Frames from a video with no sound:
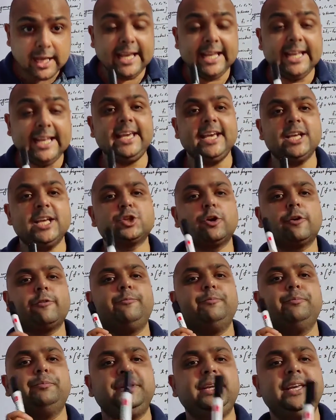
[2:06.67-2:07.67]
In case
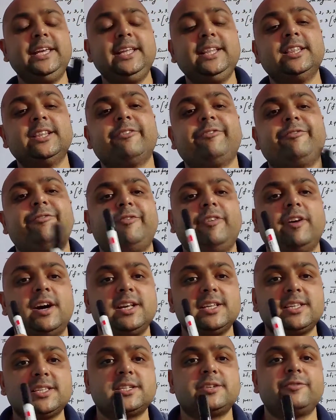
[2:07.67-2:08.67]
of mean, the
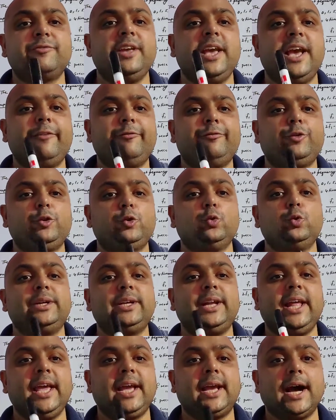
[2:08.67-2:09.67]
first we have to
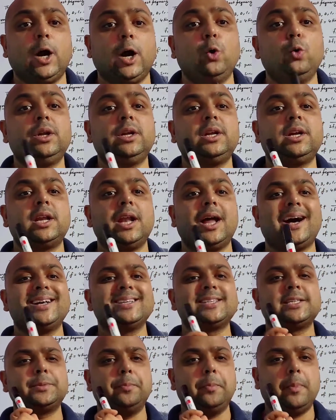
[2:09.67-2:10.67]
take out
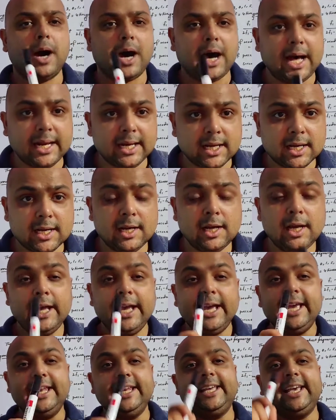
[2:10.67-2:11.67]
class mark.
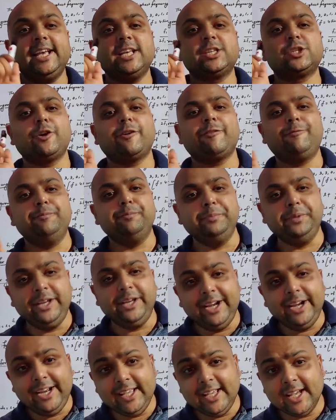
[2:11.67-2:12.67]
In case of
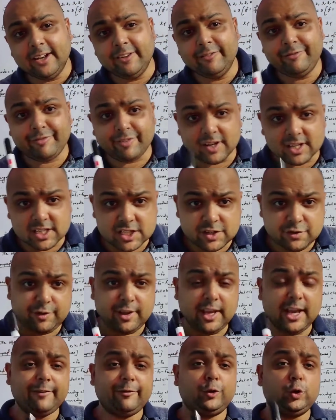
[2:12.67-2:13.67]
median, first we
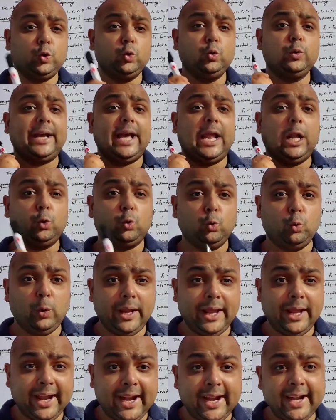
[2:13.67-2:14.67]
have to
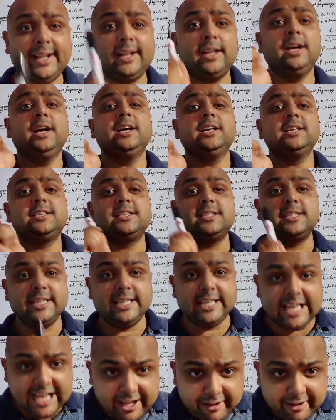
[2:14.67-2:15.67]
calculate
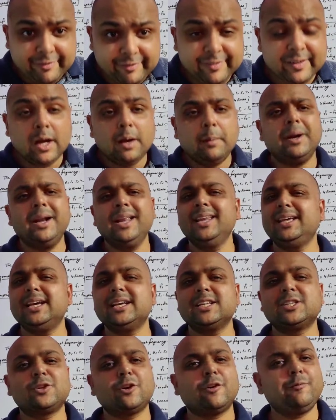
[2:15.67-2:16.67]
CF. But in
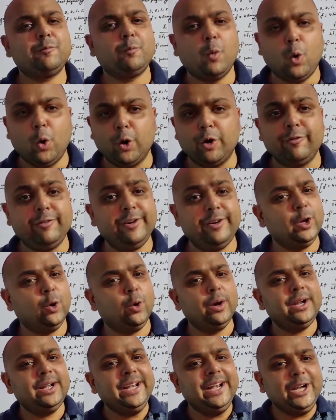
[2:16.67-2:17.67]
case of mode, we
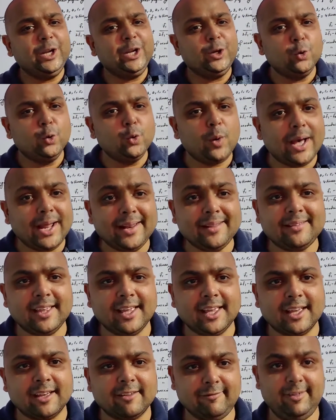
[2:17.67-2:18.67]
don't need to do
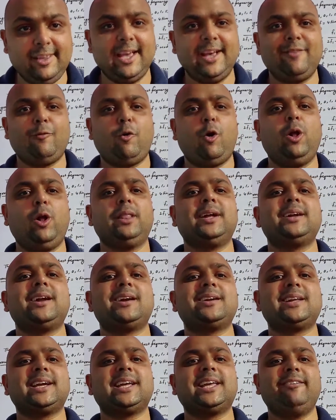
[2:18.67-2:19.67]
anything. We have all the
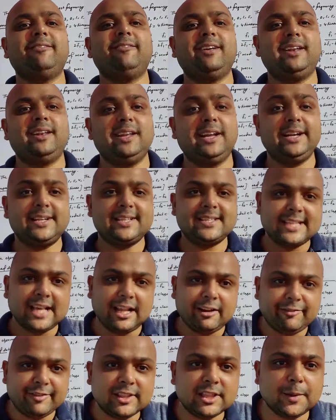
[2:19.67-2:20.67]
data given
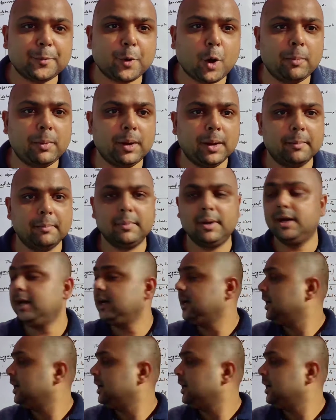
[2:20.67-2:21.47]
itself in the problem.